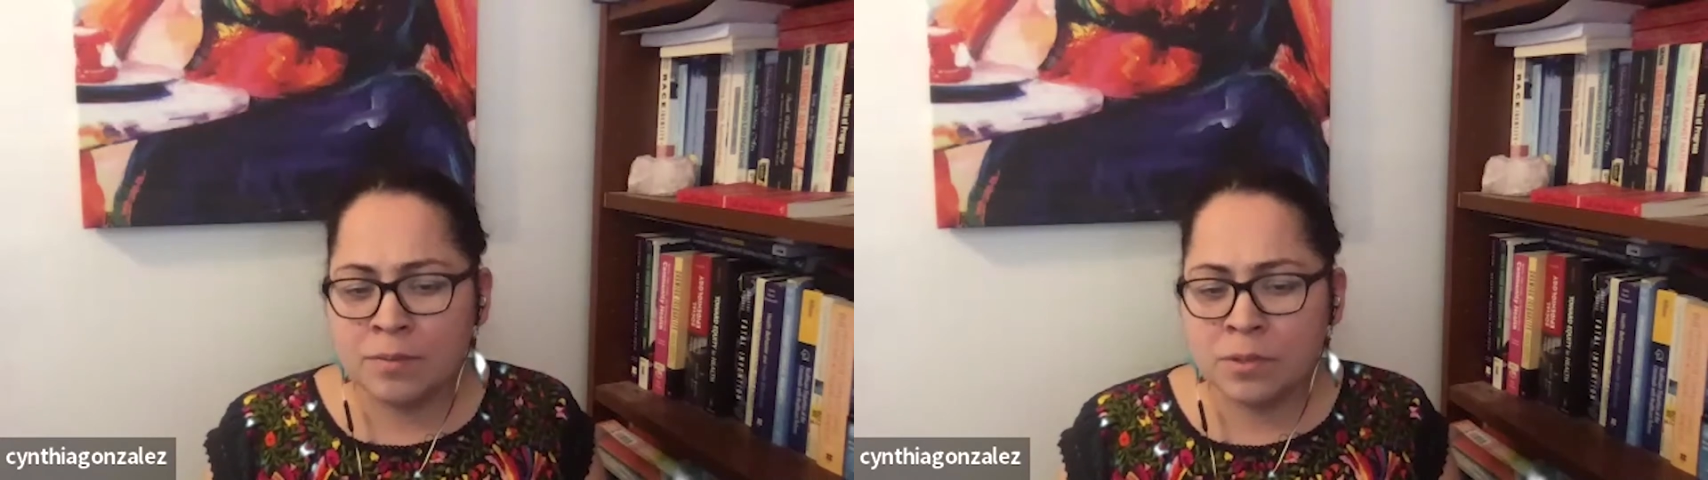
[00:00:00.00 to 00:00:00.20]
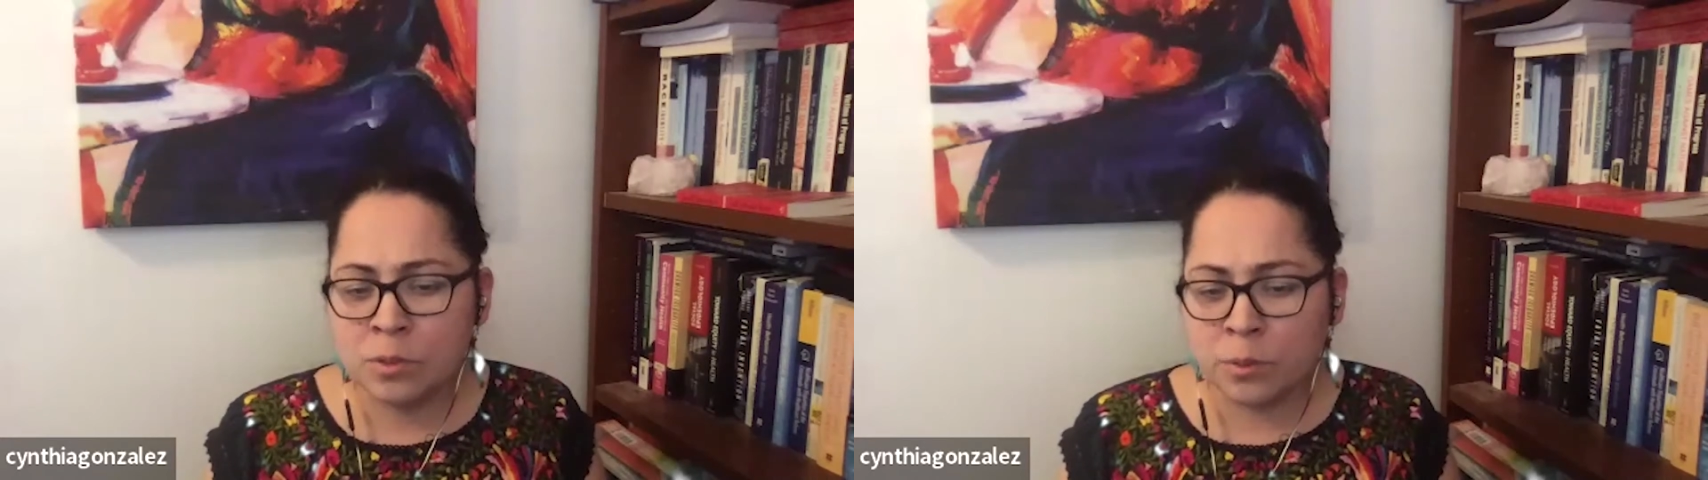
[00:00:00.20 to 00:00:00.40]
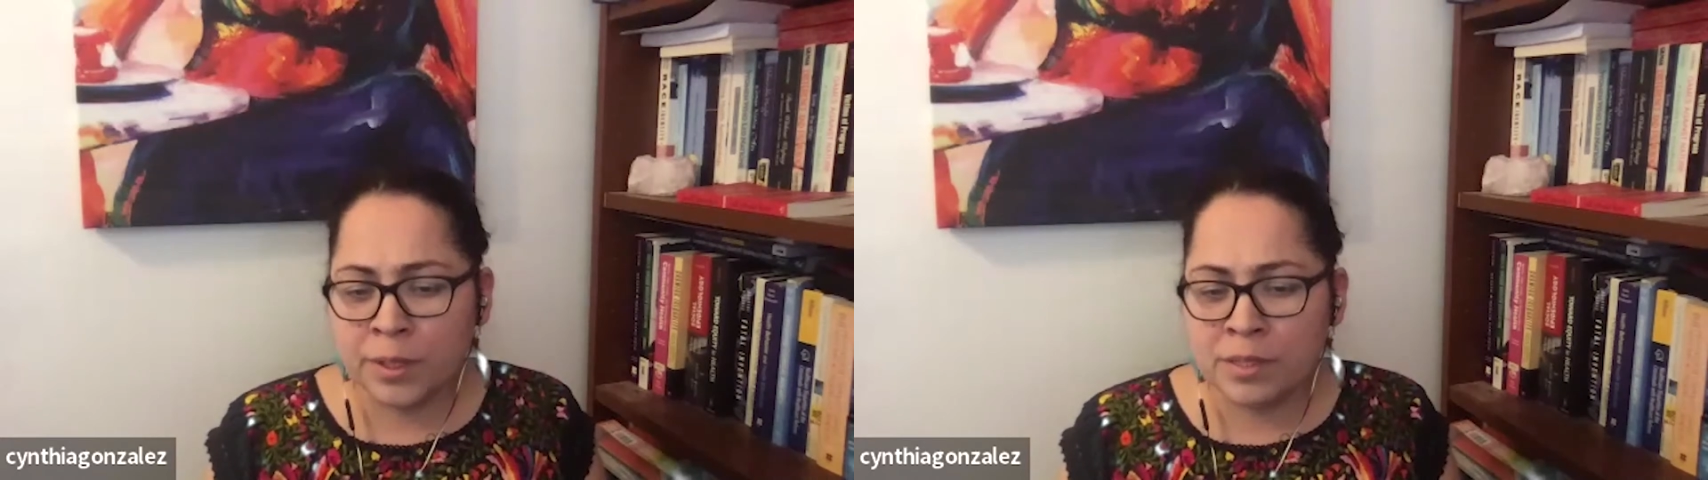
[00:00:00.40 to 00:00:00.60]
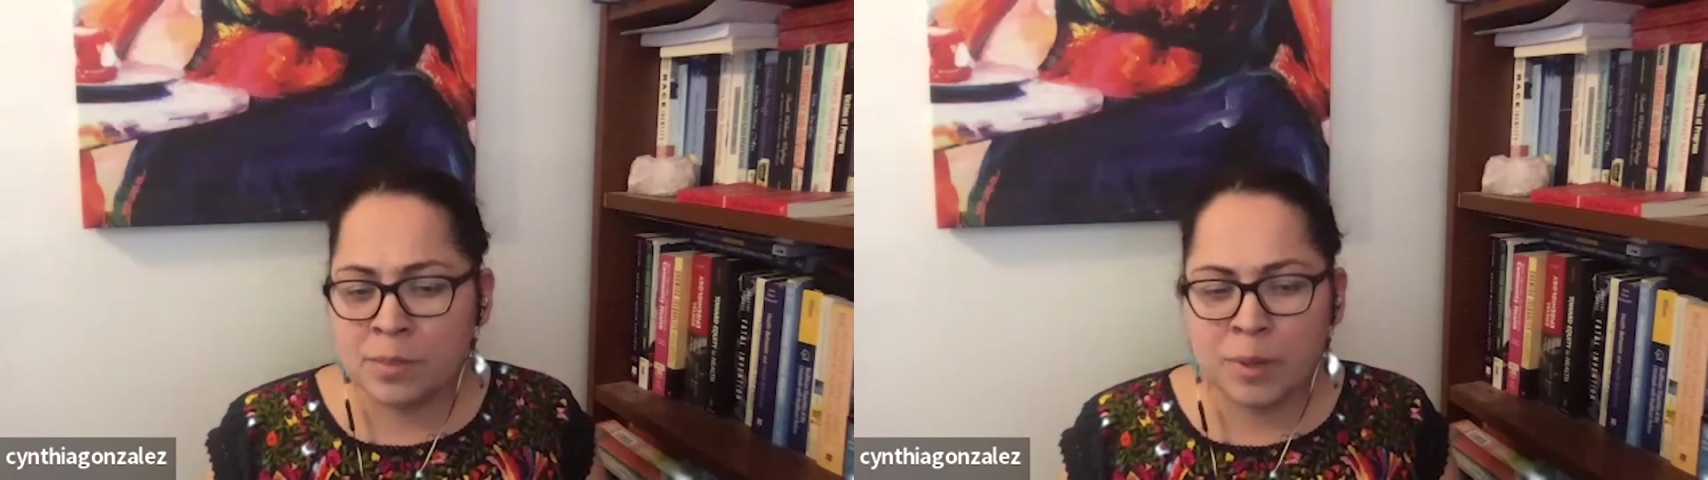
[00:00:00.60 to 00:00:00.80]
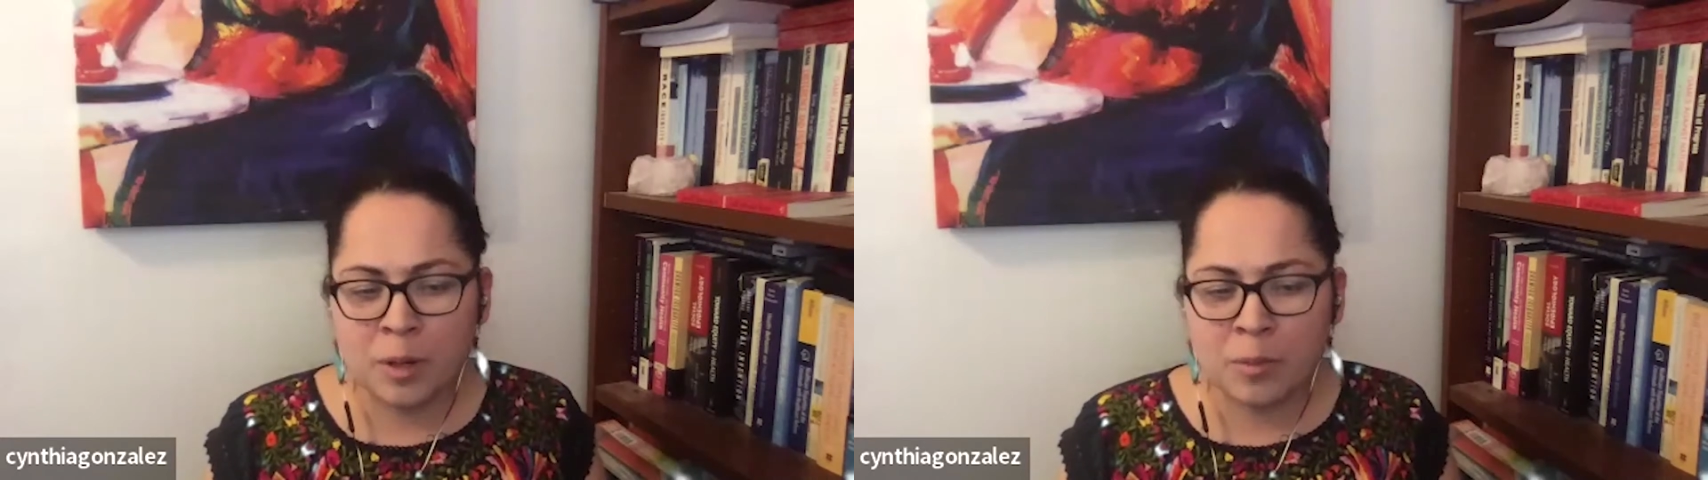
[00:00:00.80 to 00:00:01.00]
stories
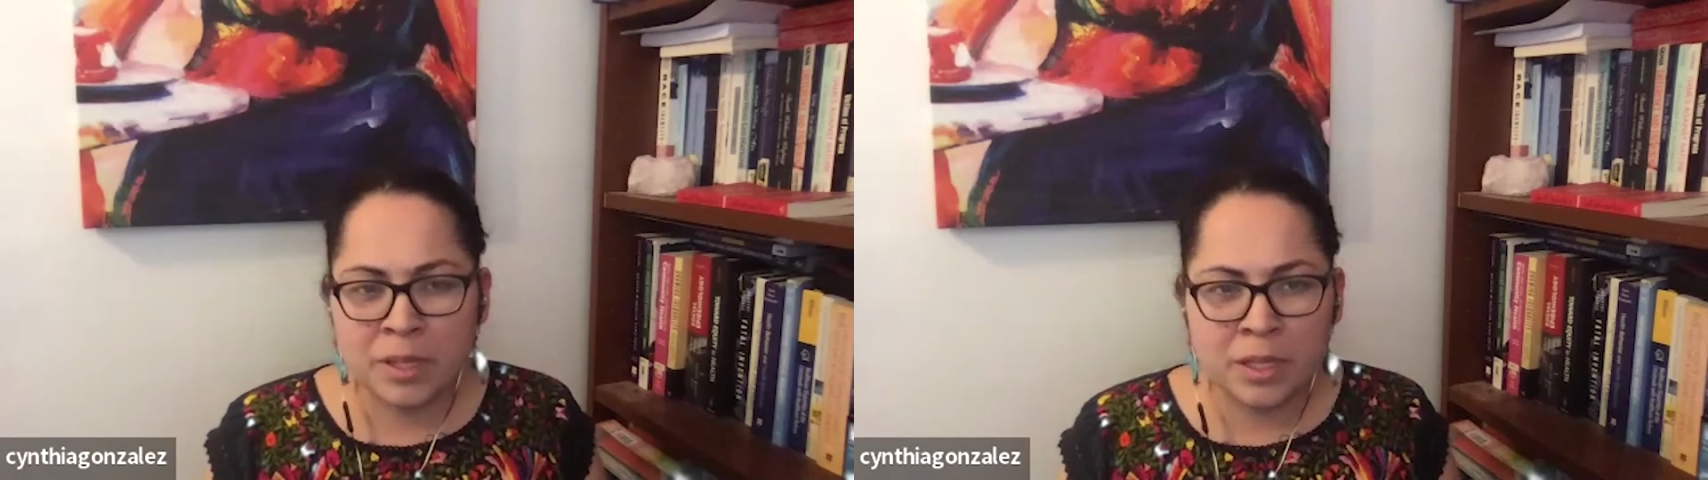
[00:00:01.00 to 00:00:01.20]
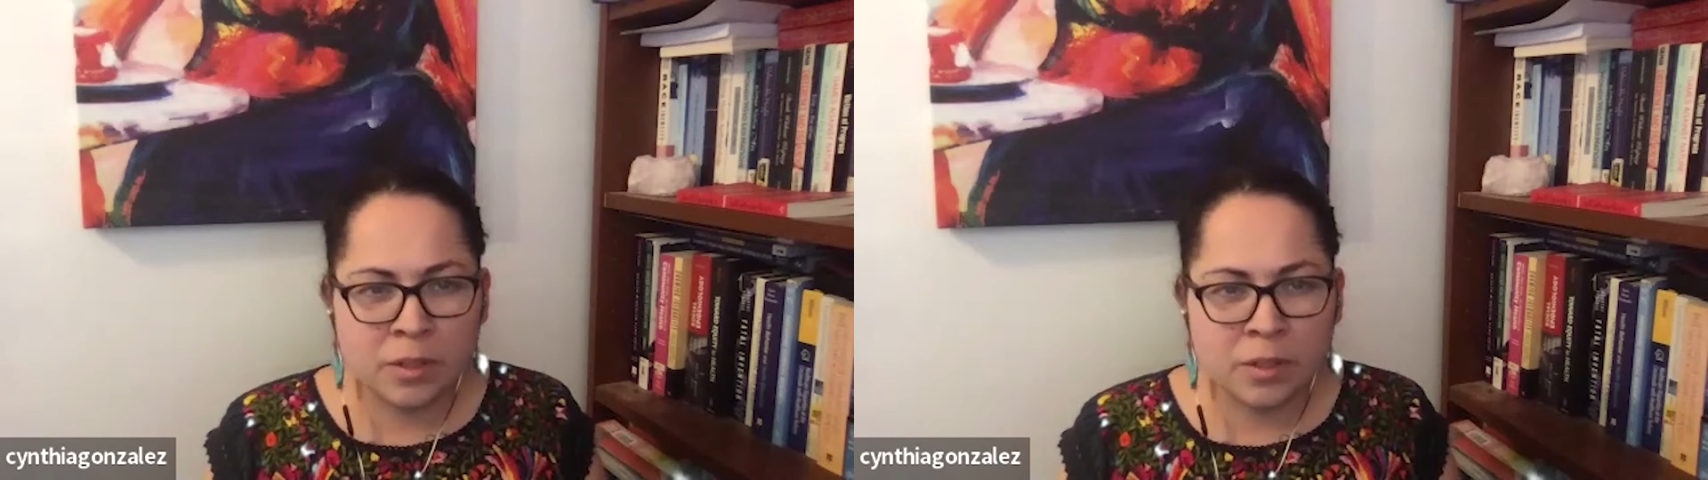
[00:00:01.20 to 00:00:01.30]
about me